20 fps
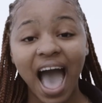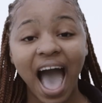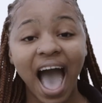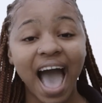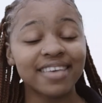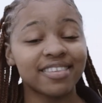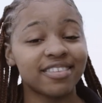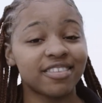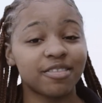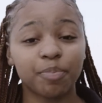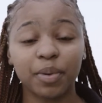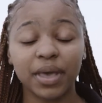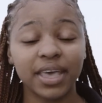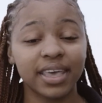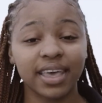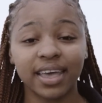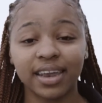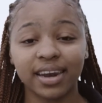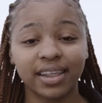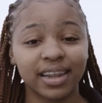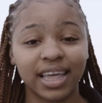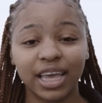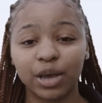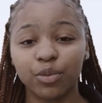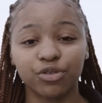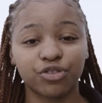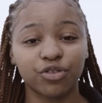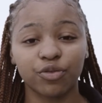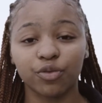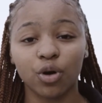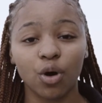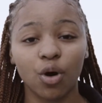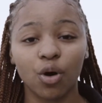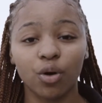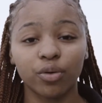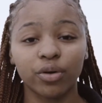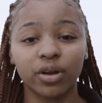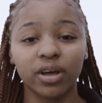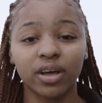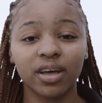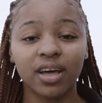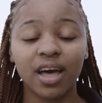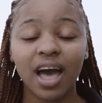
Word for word: I speak in a language of gold.